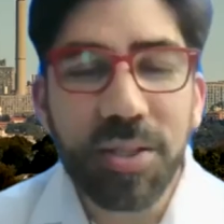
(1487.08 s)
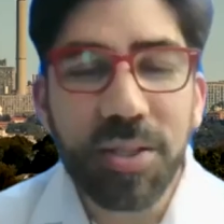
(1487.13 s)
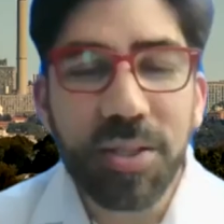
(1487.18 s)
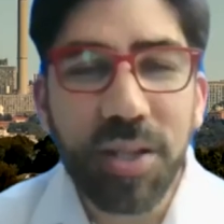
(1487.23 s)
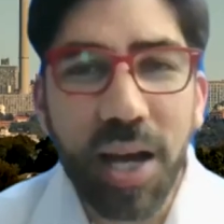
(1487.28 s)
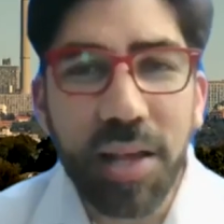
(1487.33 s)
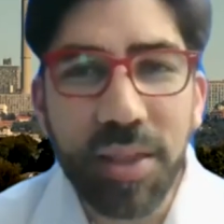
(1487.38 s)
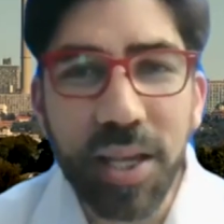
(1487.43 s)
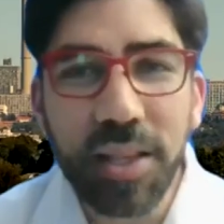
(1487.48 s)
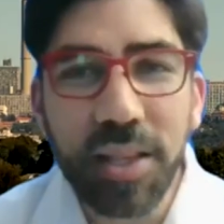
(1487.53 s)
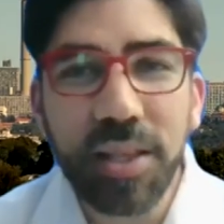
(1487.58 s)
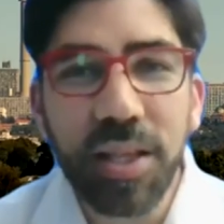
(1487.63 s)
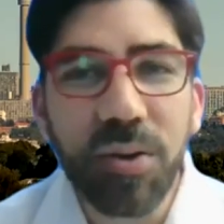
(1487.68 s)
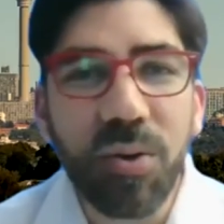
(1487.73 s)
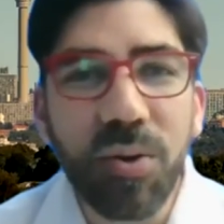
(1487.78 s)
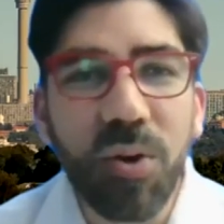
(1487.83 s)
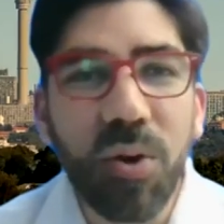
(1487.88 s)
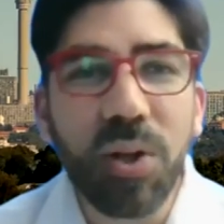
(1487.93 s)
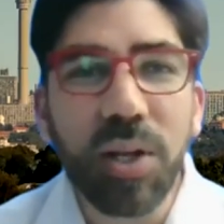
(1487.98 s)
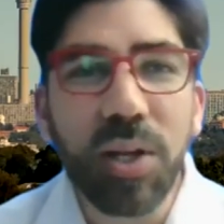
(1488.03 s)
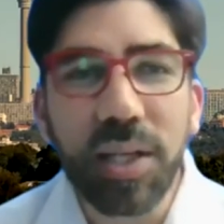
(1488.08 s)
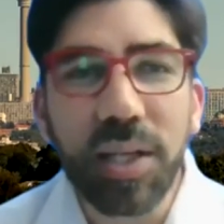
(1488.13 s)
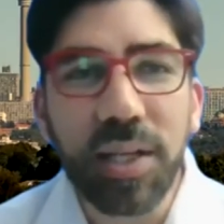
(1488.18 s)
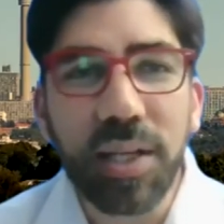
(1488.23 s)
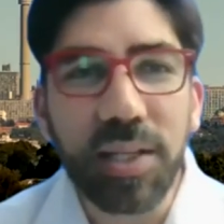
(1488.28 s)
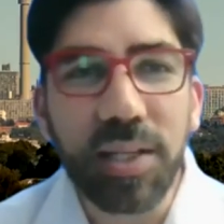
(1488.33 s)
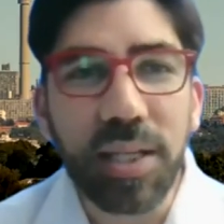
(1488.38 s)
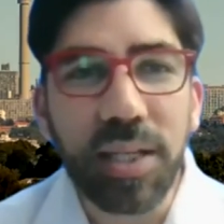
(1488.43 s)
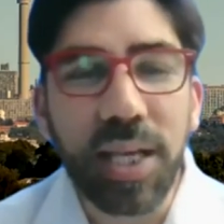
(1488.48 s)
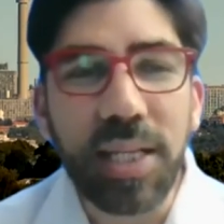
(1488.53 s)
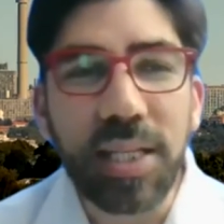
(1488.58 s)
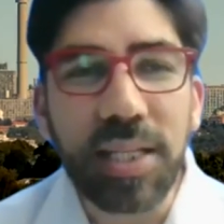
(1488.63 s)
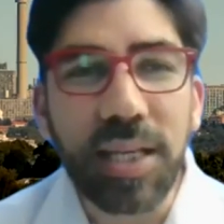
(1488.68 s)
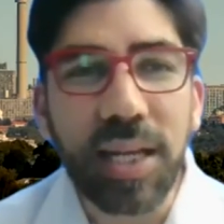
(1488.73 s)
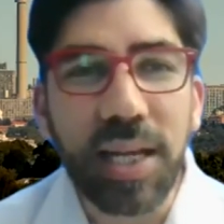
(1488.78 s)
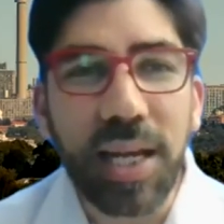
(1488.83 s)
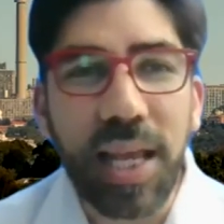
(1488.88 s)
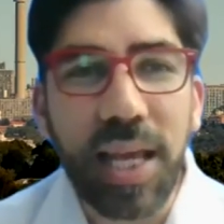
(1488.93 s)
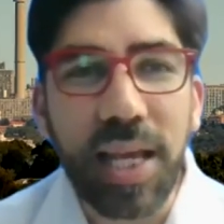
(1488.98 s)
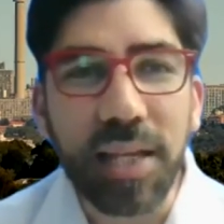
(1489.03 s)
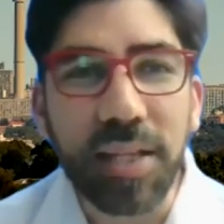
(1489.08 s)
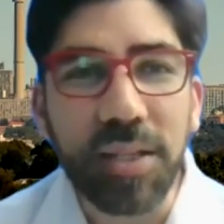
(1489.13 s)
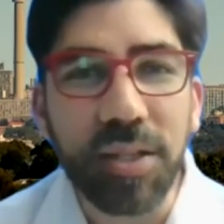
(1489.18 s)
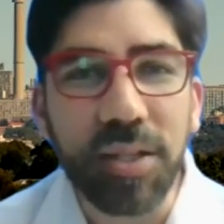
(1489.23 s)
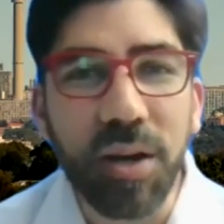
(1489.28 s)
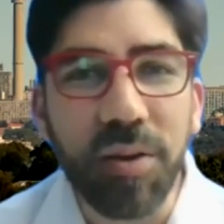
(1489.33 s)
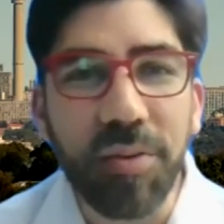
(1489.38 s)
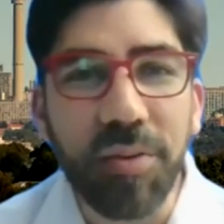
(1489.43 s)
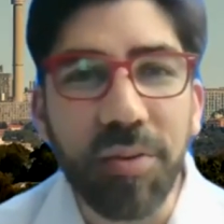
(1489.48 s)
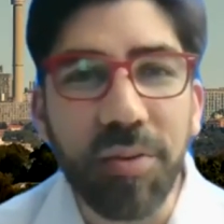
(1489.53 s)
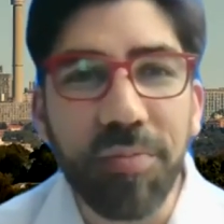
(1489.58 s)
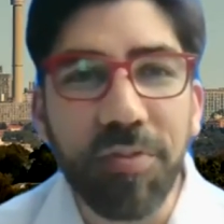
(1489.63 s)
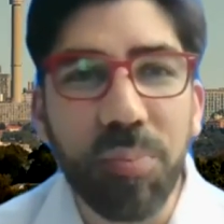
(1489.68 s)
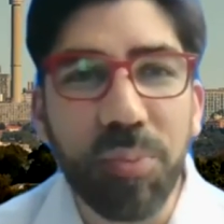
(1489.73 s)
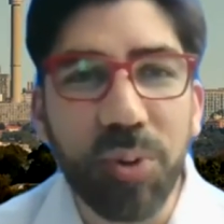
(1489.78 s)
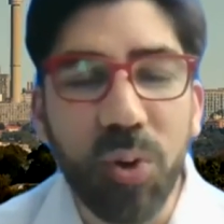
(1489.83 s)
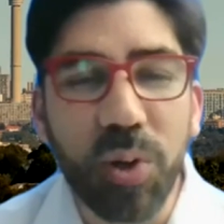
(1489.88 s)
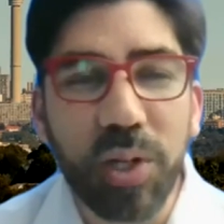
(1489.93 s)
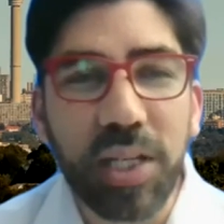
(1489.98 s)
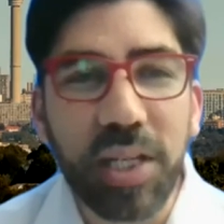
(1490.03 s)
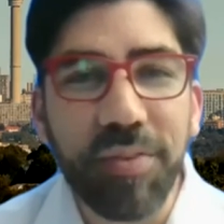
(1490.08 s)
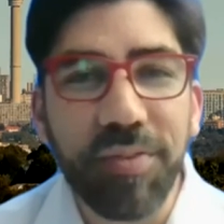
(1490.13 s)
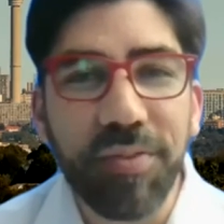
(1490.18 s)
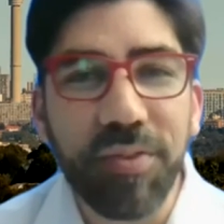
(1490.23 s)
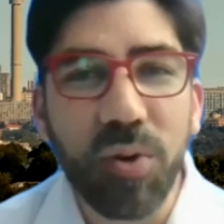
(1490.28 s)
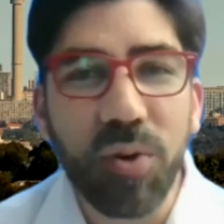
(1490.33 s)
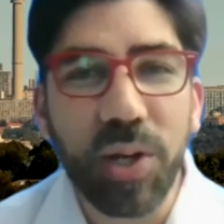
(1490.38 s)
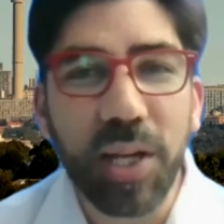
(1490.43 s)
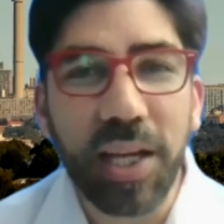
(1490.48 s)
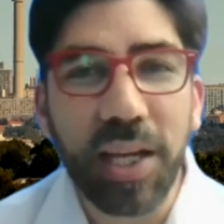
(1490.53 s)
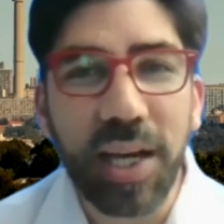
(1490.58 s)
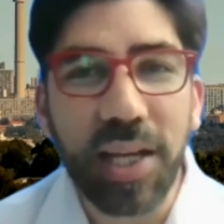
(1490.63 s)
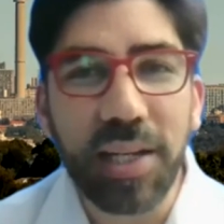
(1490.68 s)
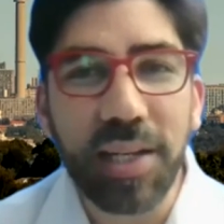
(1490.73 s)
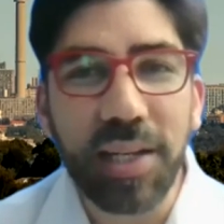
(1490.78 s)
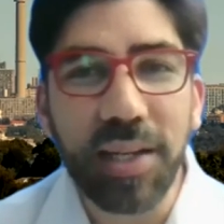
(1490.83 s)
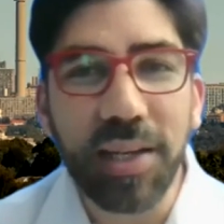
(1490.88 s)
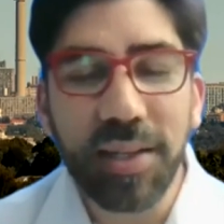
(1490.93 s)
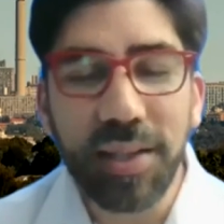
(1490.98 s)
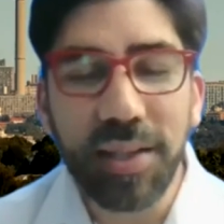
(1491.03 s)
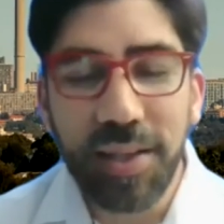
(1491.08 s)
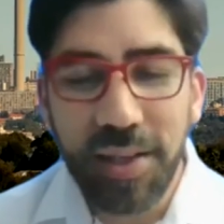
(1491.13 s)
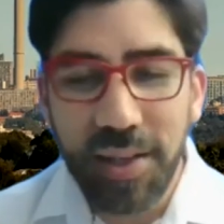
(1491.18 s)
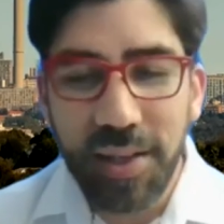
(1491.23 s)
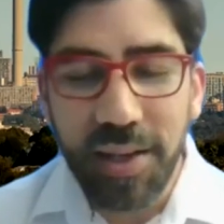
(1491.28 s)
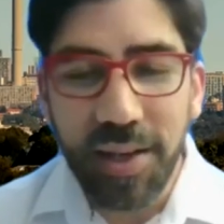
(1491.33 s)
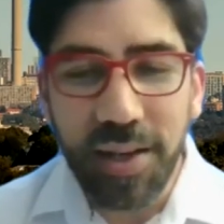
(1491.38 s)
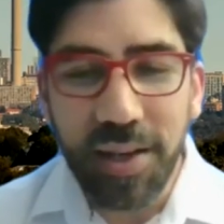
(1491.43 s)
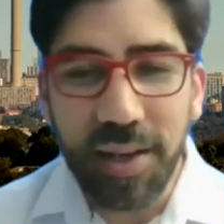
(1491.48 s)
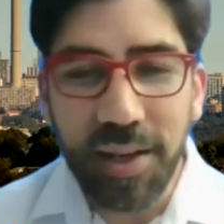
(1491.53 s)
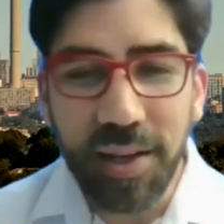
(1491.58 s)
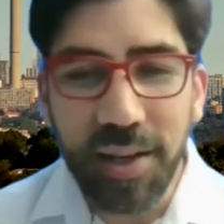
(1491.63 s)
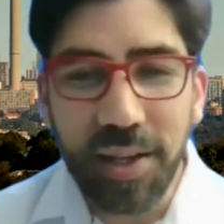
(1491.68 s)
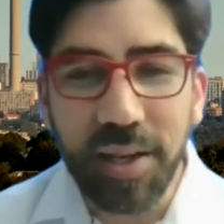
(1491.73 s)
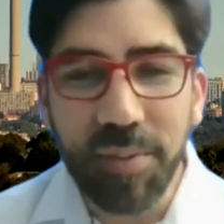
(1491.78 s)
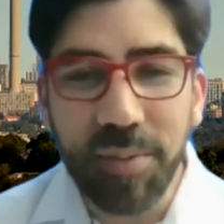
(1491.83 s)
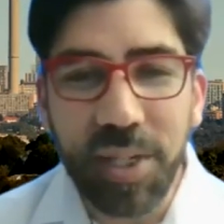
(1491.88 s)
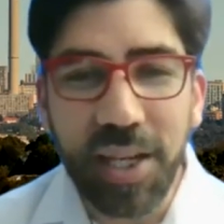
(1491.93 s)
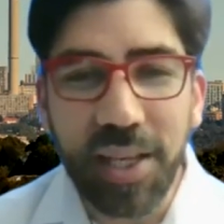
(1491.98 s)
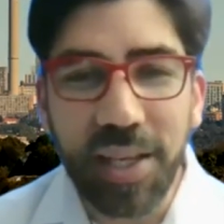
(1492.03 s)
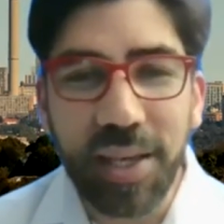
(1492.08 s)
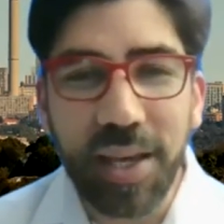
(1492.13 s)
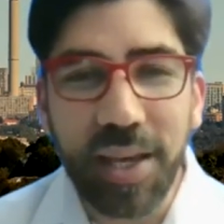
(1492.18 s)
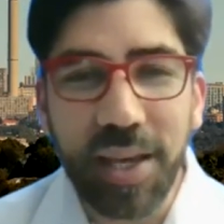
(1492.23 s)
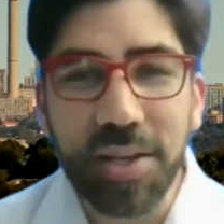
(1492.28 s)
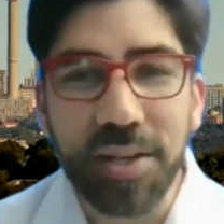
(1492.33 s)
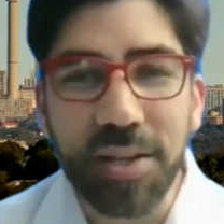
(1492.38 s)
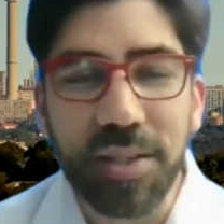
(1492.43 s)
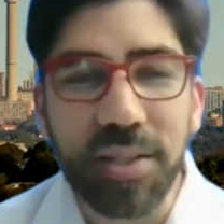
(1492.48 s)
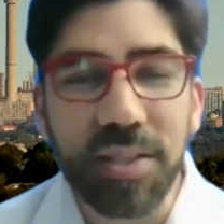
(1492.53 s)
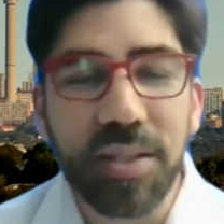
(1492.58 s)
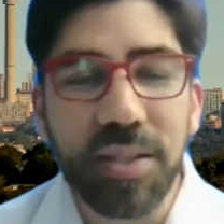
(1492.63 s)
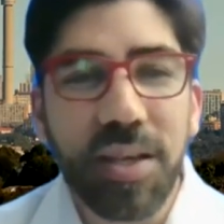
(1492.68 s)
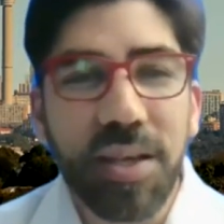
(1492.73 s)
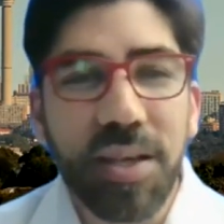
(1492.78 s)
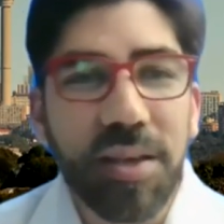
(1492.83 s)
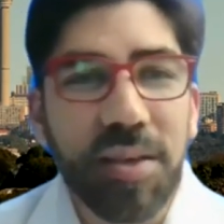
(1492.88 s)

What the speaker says: I think they're all interlinked, broadly falling under communications.